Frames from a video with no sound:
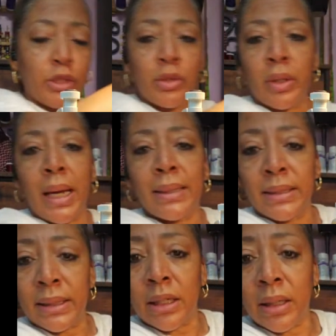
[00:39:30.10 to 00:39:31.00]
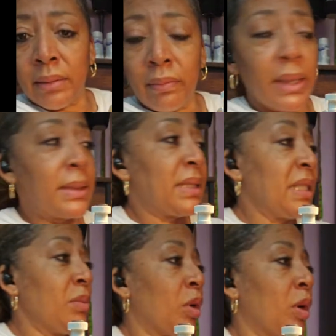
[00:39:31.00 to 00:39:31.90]
sure I didn't cut my
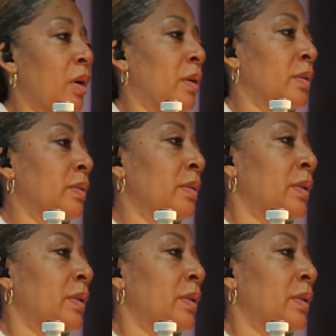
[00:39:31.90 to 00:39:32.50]
steamer on.